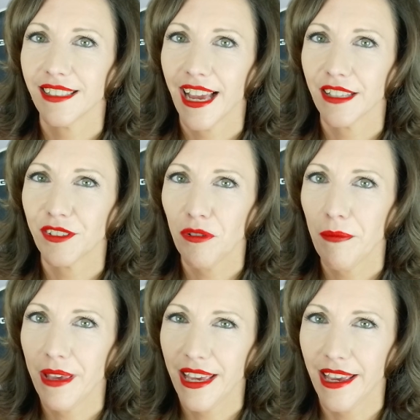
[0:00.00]
that, to
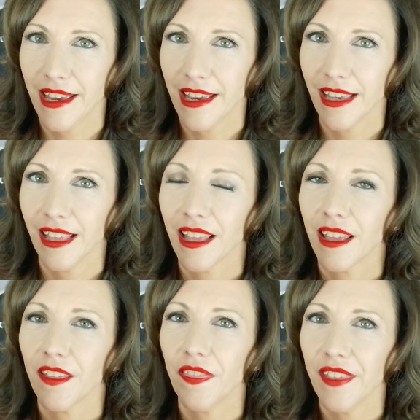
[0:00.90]
me,
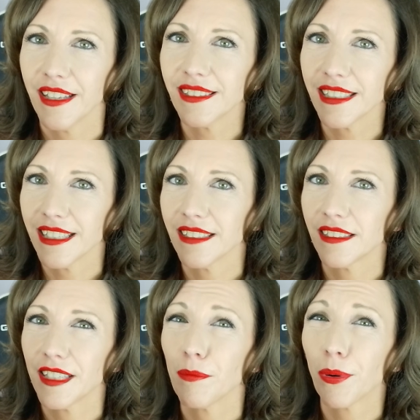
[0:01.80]
this
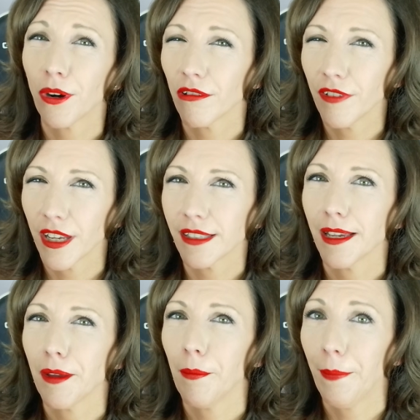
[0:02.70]
is the perfect
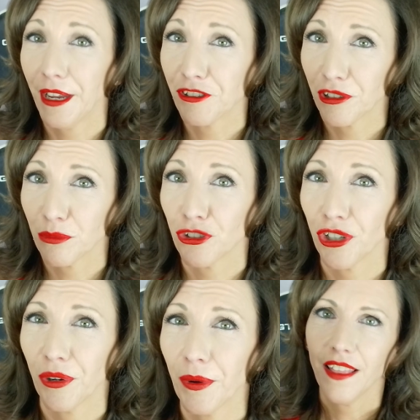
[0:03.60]
bedroom
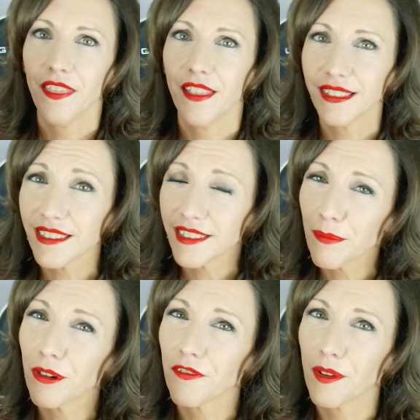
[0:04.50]
shoe. This is the
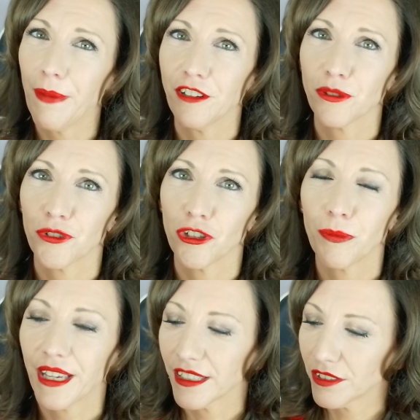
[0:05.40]
perfect bedroom shoe
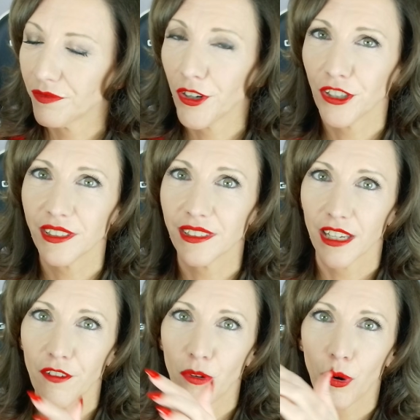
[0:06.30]
because,
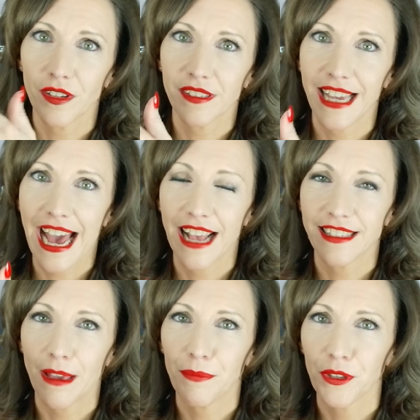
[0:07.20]
first, of course, it has
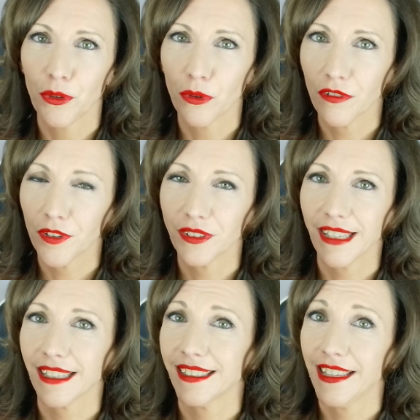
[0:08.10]
that beautiful,
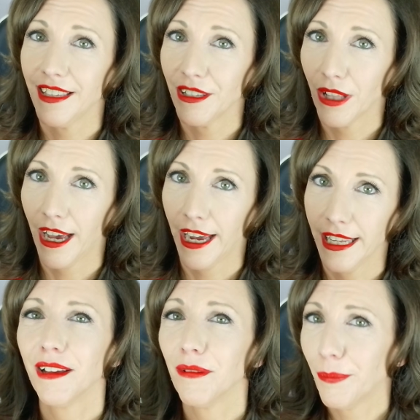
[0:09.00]
sexy heel
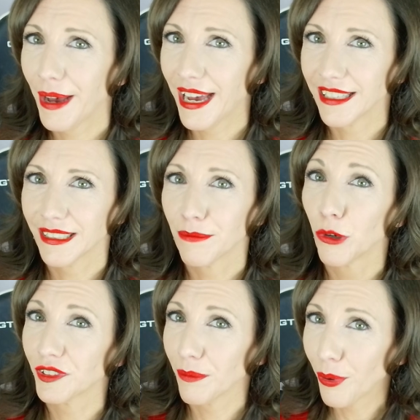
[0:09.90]
height. But
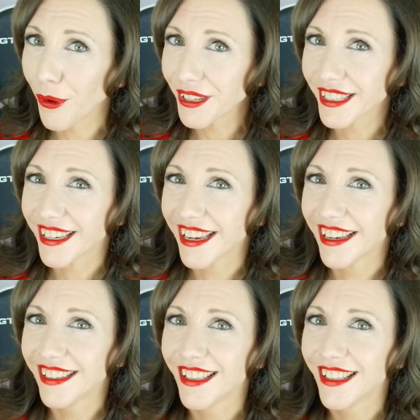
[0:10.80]
most importantly,